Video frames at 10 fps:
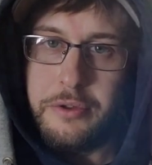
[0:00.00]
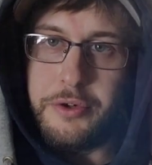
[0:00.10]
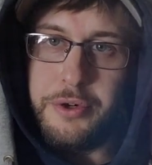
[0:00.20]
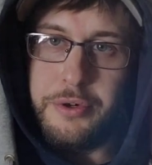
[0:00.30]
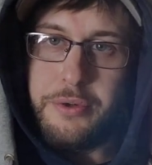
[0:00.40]

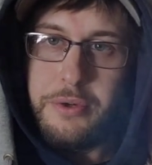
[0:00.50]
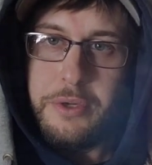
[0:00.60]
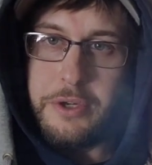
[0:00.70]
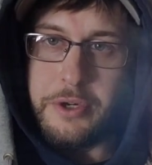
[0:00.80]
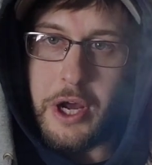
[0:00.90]
through
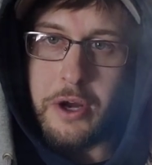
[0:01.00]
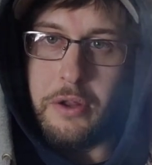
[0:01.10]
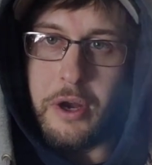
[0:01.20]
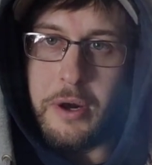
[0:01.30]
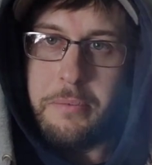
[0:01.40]
your
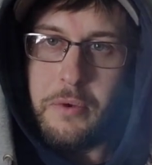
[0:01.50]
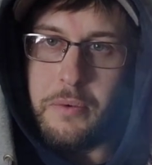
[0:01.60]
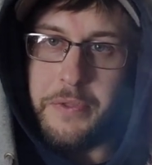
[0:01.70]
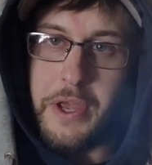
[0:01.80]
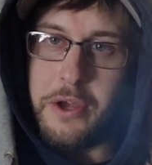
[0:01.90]
knuckle arm.
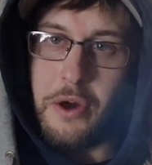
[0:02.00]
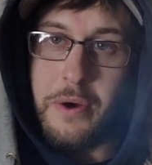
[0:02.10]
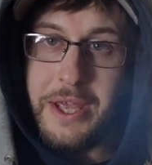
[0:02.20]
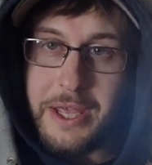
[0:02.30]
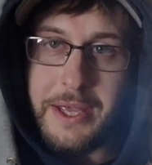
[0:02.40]
When they
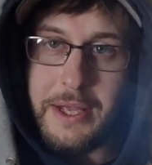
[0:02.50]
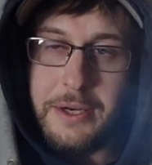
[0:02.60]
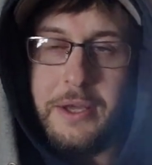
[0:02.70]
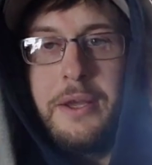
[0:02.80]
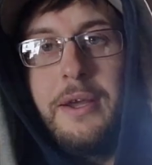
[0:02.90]
go
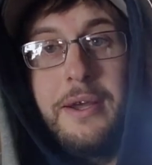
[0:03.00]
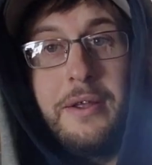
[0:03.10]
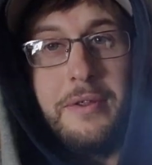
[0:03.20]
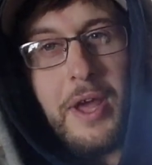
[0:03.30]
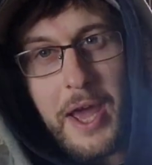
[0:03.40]
in,
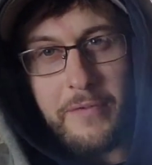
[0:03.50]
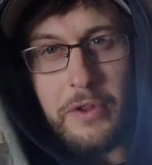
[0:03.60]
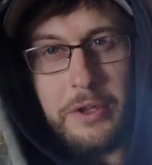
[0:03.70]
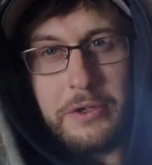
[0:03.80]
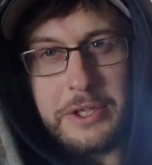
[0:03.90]
they have a
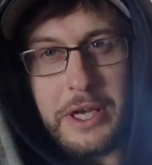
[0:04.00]
little